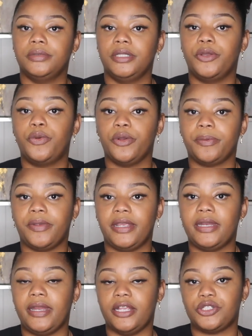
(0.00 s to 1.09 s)

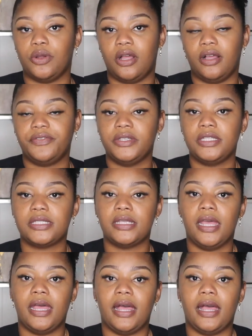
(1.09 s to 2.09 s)
Incorporated National Office.